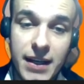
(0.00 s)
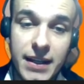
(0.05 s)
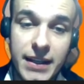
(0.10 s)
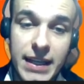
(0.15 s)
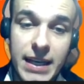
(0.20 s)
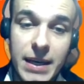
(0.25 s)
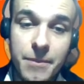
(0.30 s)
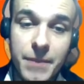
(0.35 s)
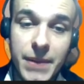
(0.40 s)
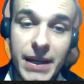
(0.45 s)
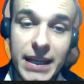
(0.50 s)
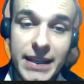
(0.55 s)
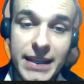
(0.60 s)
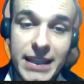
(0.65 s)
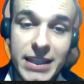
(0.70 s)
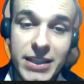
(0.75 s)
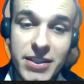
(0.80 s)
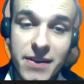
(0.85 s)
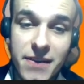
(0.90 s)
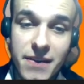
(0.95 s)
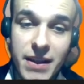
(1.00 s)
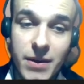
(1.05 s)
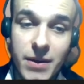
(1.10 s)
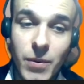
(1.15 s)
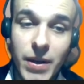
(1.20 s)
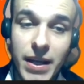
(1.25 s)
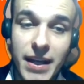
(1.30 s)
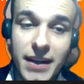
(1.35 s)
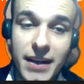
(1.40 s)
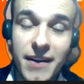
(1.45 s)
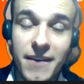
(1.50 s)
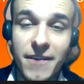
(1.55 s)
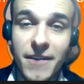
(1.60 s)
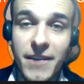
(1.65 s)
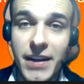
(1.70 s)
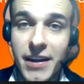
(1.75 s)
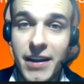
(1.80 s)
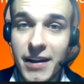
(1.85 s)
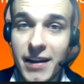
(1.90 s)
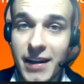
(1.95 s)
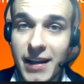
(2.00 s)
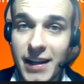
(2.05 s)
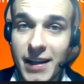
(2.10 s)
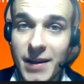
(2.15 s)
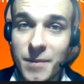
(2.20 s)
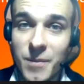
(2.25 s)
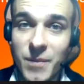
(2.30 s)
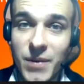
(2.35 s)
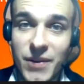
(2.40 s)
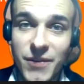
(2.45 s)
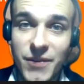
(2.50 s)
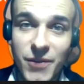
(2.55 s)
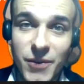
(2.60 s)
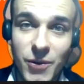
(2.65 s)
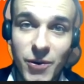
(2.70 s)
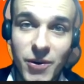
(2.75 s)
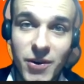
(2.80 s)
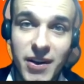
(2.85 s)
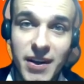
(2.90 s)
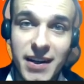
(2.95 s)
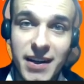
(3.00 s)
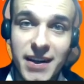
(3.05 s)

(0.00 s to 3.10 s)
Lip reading: Yeah, pay attention that we had Nvidia before